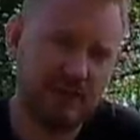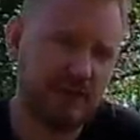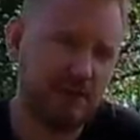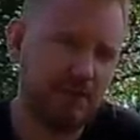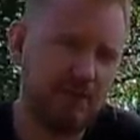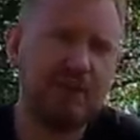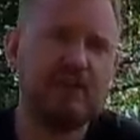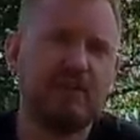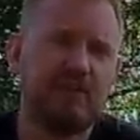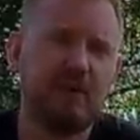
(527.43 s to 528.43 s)
Like, the
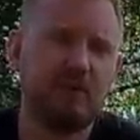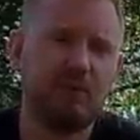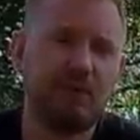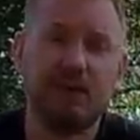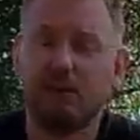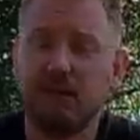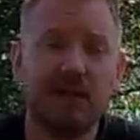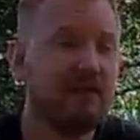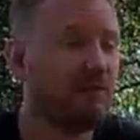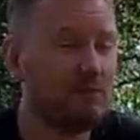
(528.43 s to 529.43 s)
procedures that were being
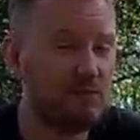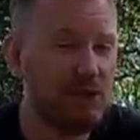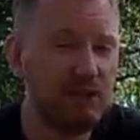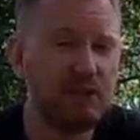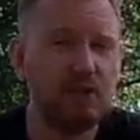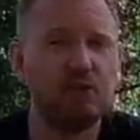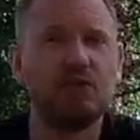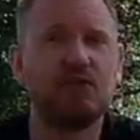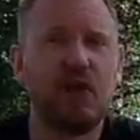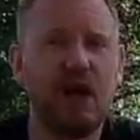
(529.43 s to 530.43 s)
applied were really good,